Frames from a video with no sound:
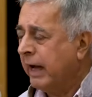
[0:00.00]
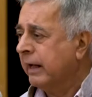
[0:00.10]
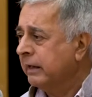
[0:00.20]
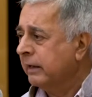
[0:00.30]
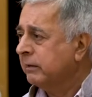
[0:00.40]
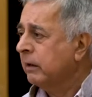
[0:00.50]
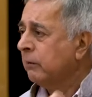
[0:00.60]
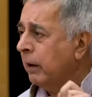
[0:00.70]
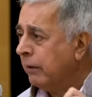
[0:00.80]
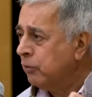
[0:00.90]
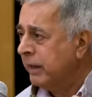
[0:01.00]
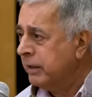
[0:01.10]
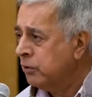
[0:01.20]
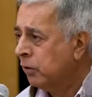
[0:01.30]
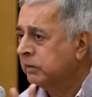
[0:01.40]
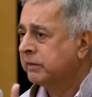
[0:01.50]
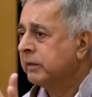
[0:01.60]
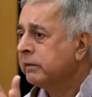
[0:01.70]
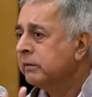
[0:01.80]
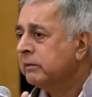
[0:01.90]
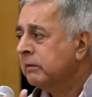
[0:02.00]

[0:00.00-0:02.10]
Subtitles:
carry it and you endorse it.